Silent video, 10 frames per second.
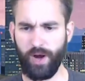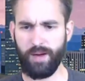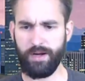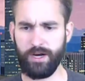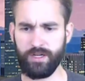
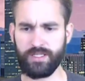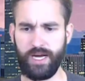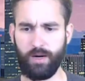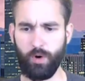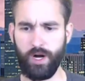Graham here is
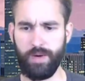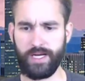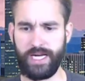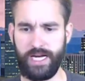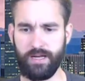saying, worried
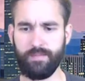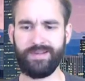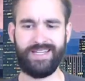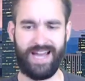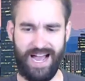about Keenum?
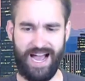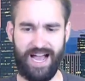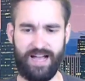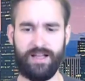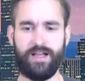Nah,
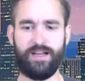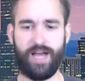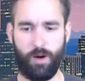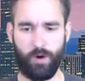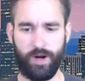
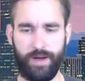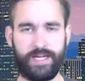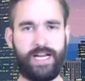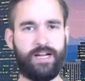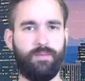not worried
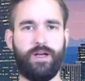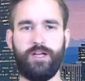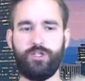about Keenum.